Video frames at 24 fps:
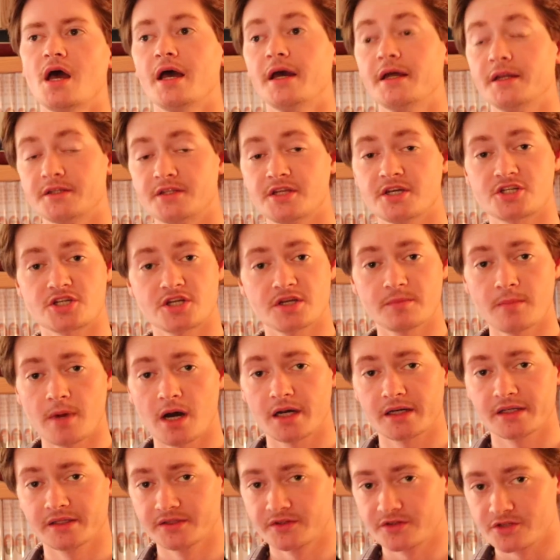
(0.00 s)
In addition to
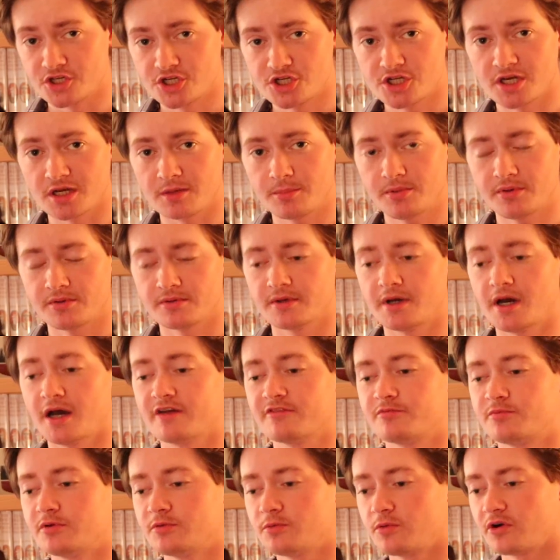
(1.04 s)
modeling the ship,
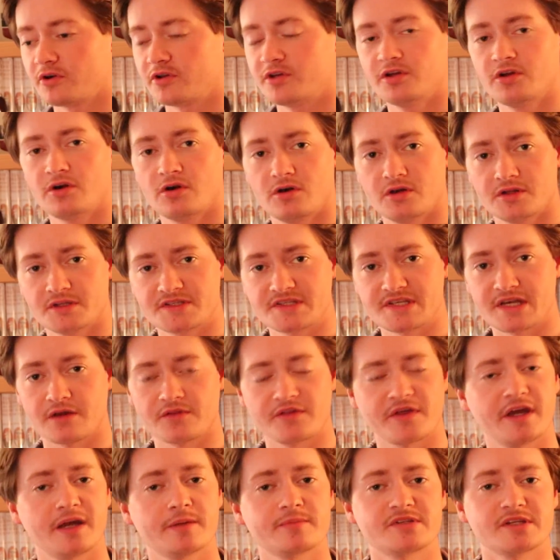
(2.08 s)
I've been working on
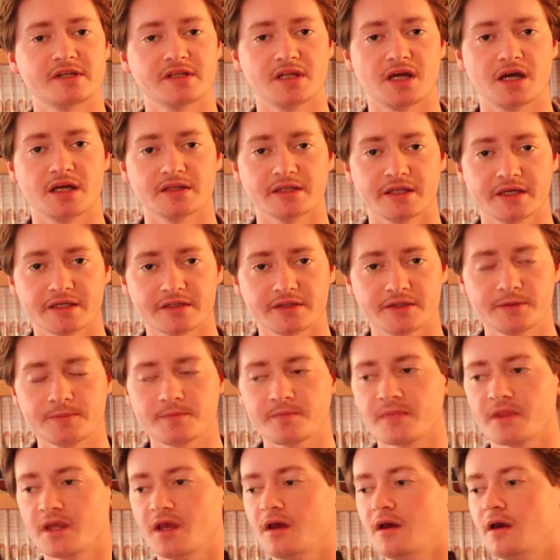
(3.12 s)
Southampton a lot lately.
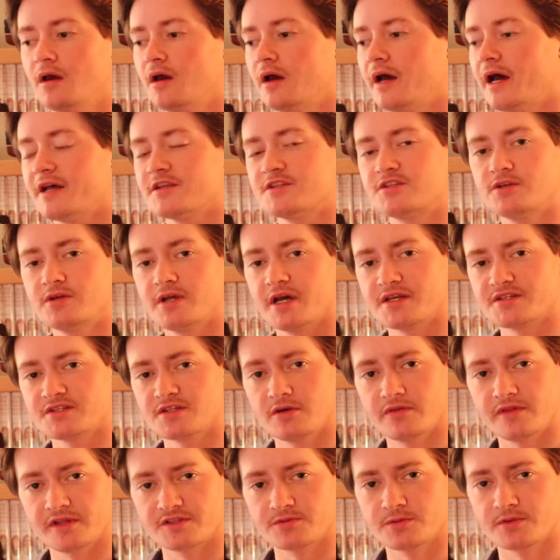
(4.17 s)
As you guys
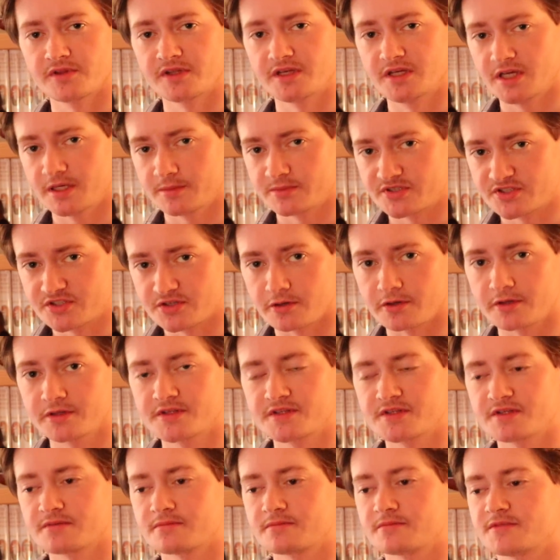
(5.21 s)
know, that's where the game
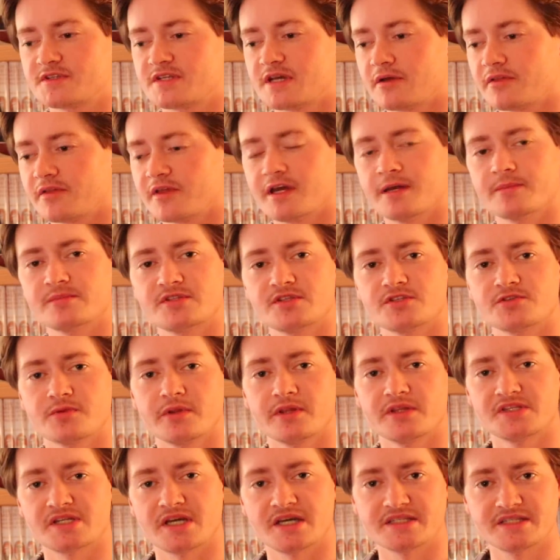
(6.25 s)
starts. Southampton is where
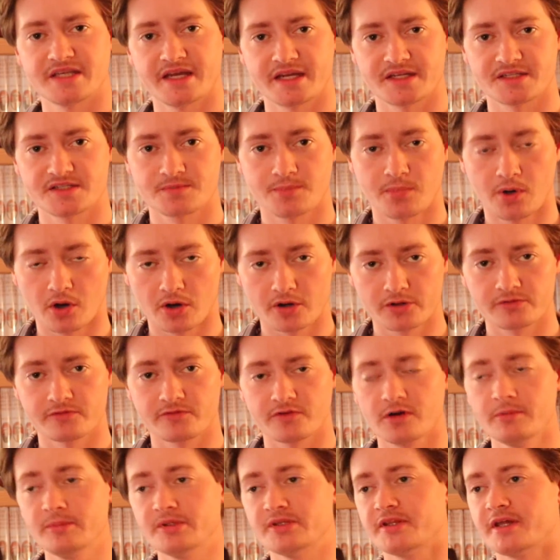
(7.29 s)
the Titanic departed
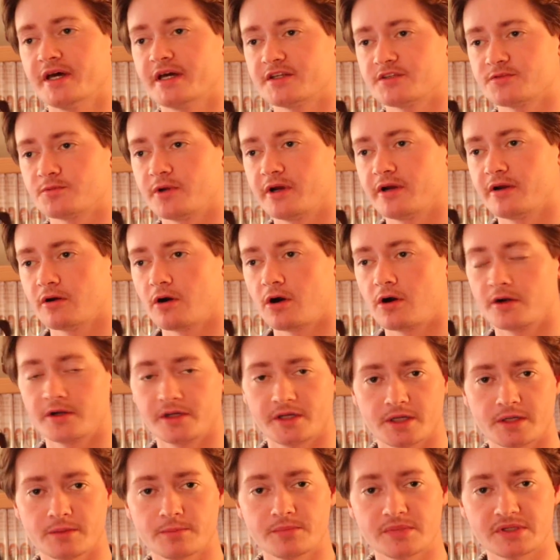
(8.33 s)
from, and that is where our
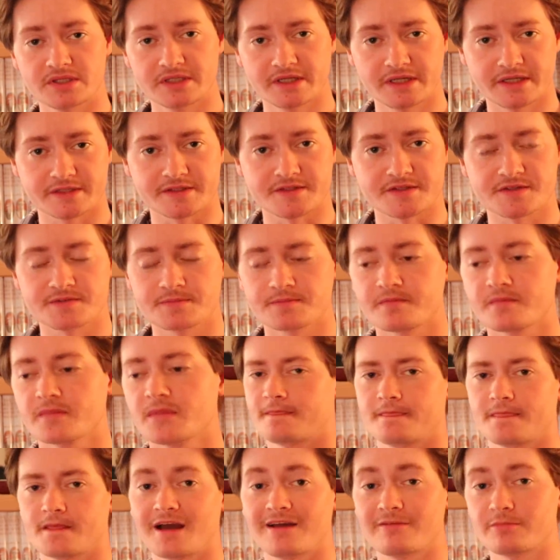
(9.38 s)
game begins.
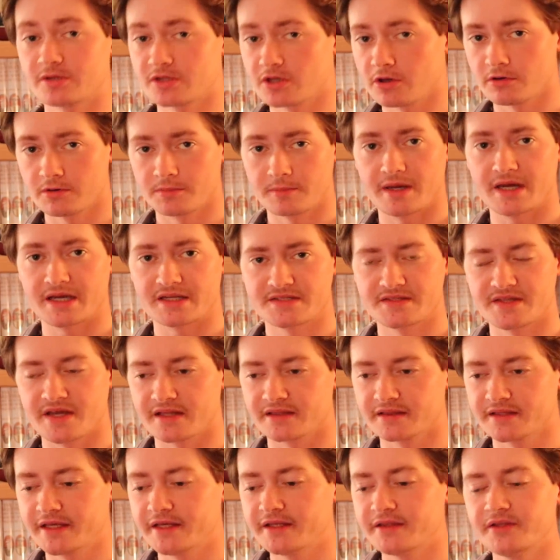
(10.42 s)
I've been going back to
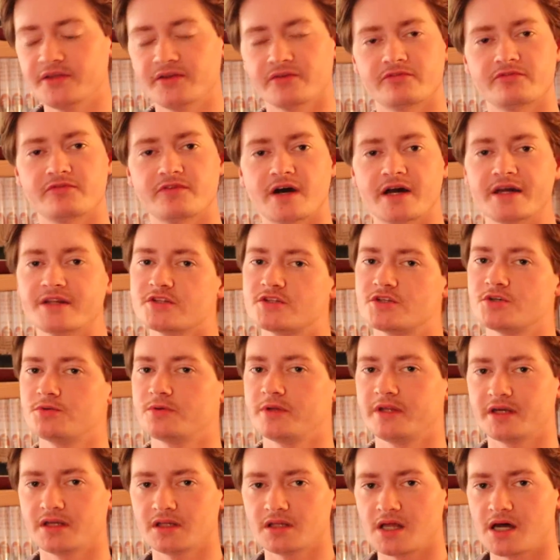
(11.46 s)
that lately and
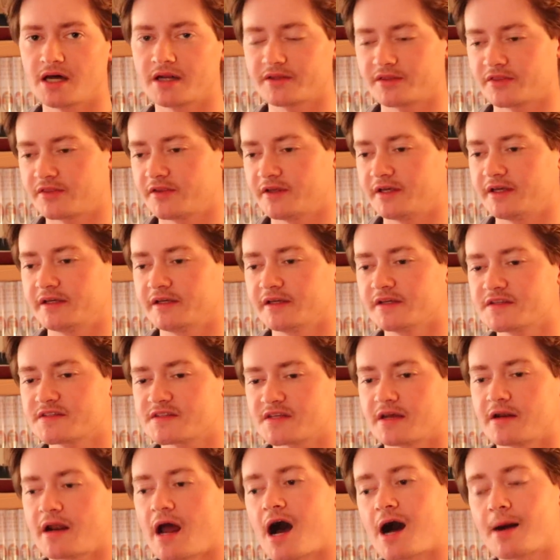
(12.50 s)
fine-tuning a lot of things
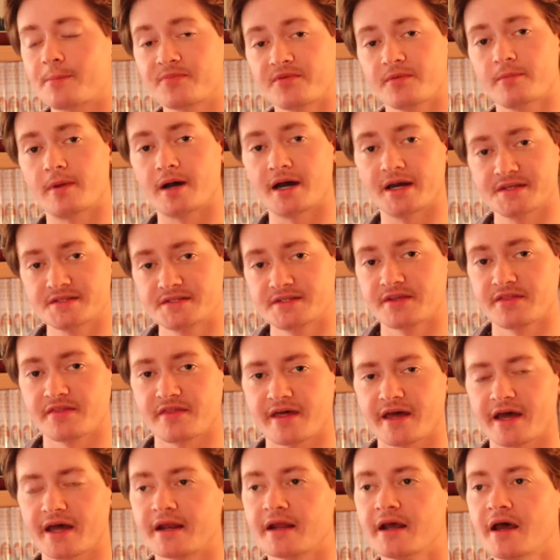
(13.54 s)
and optimizing
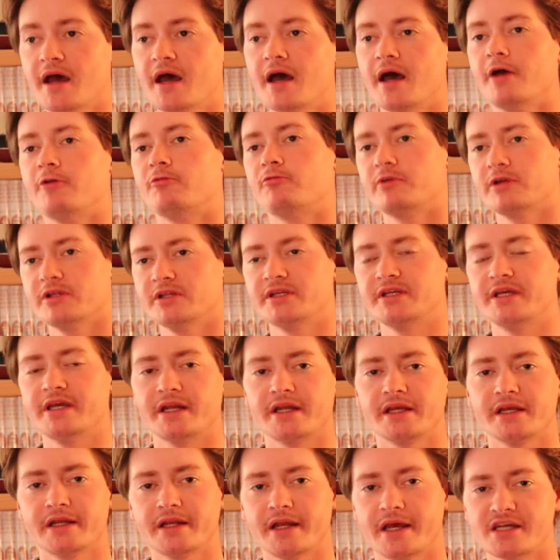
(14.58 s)
that and really
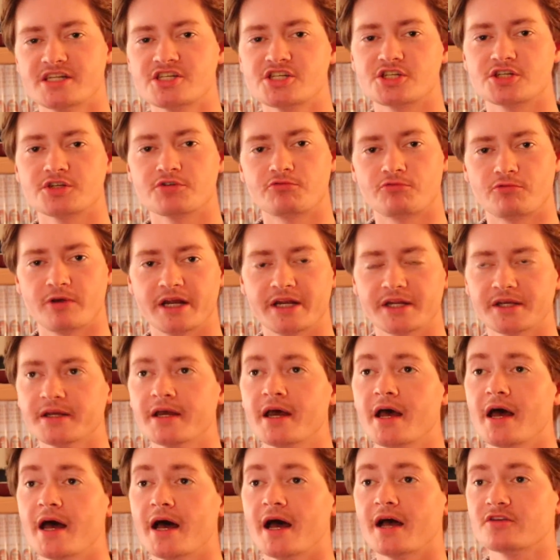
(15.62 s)
getting an engine ready,
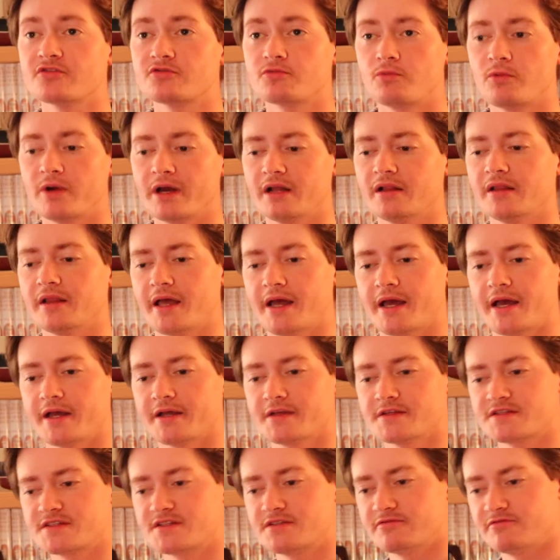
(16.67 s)
as well
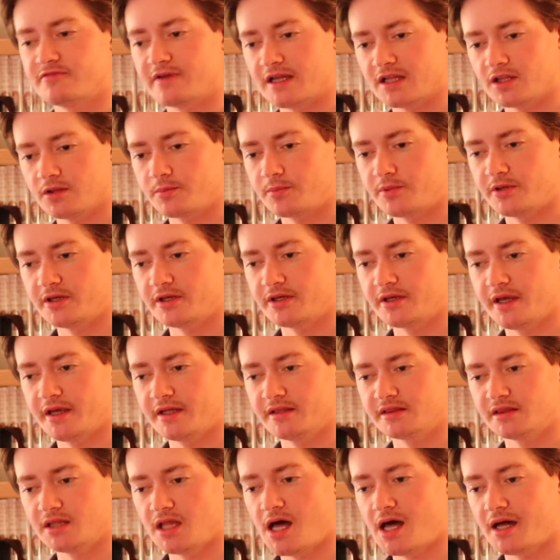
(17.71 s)
as developing a
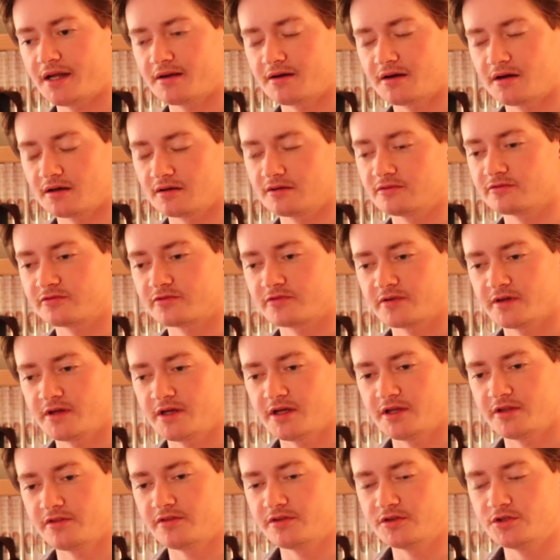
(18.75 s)
lot of
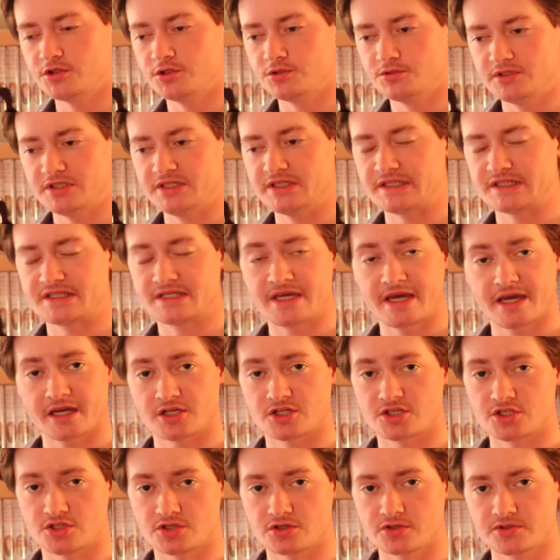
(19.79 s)
the unique
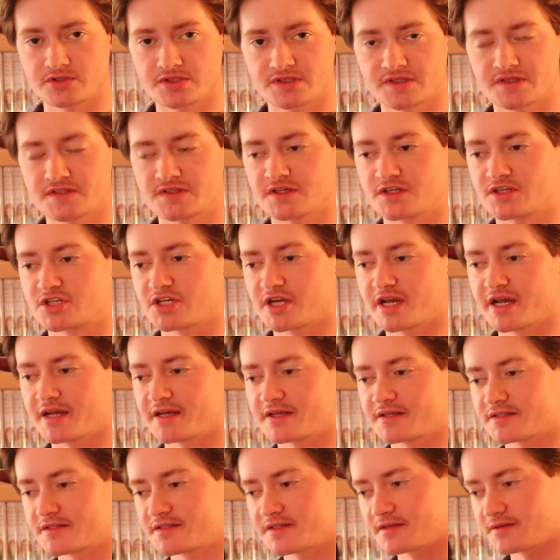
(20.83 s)
textures, such
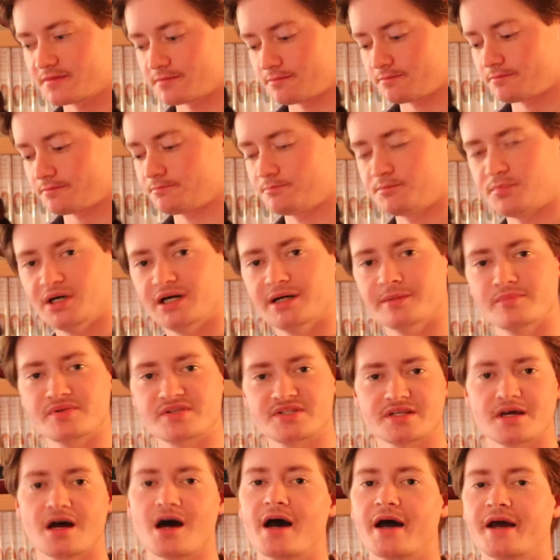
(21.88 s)
as pub
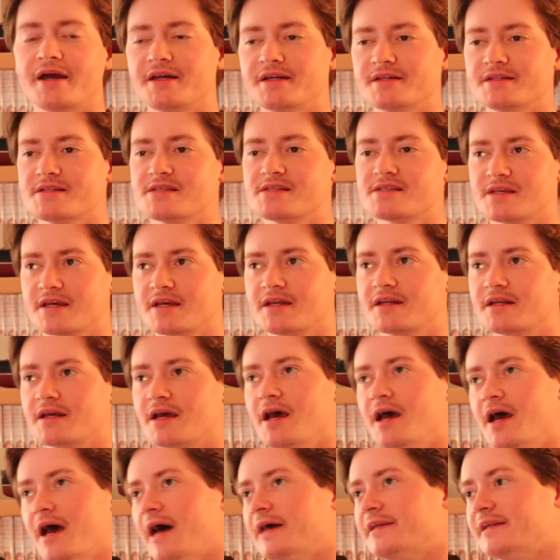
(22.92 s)
signs and
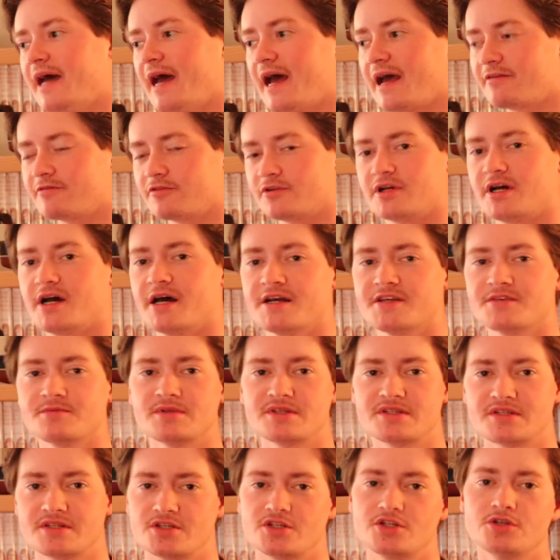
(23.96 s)

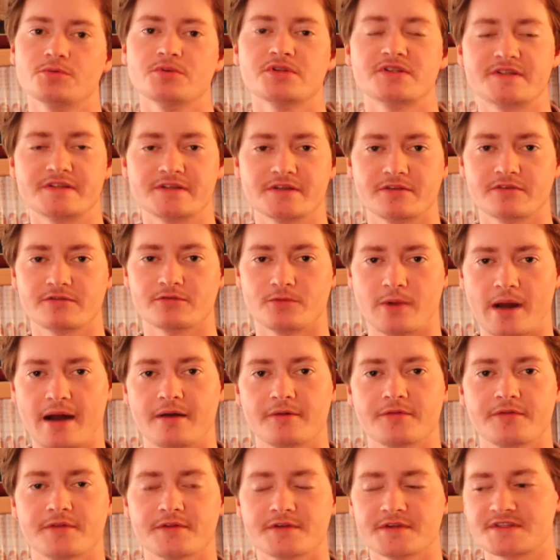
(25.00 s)
advertisements that you would see
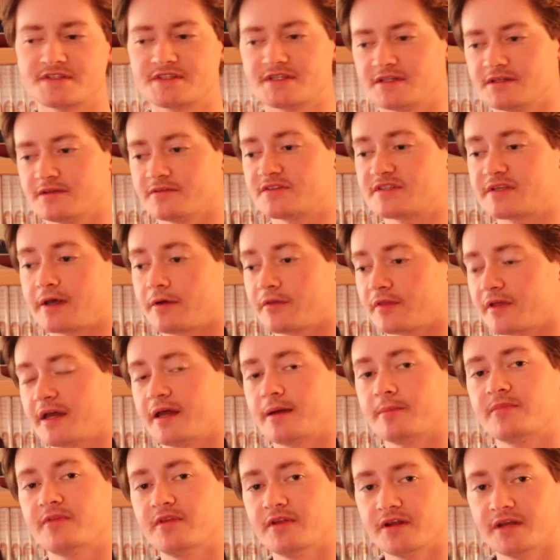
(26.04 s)
throughout the city of
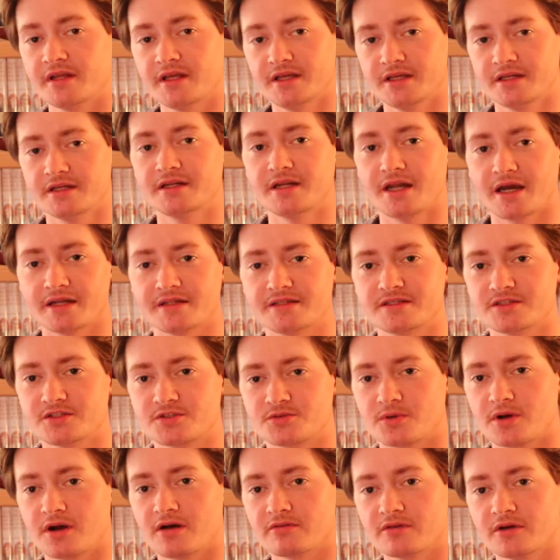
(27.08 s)
Southampton in
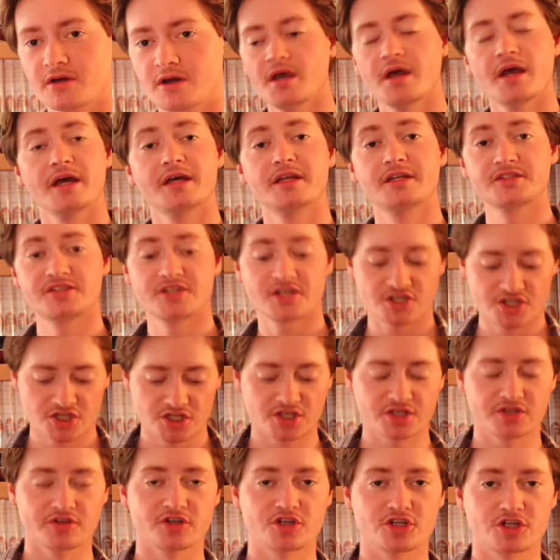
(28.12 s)
1912. In
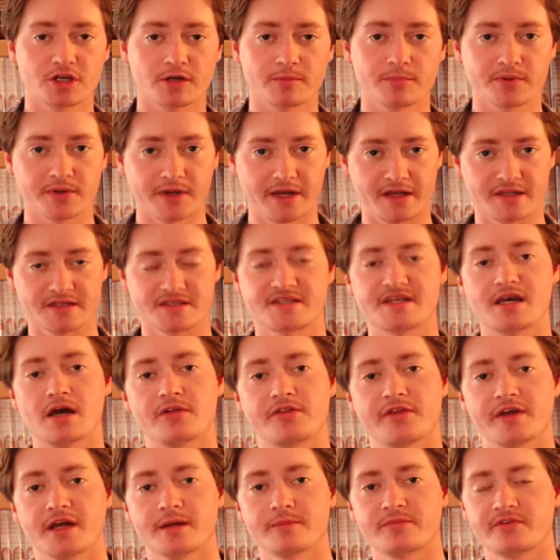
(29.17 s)
addition to the ship and
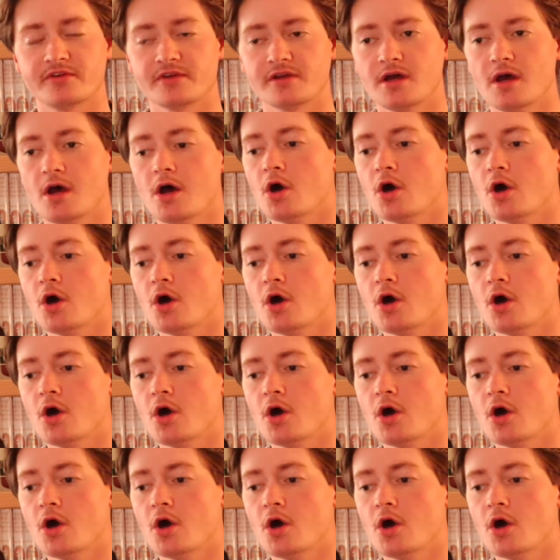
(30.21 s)
Southampton,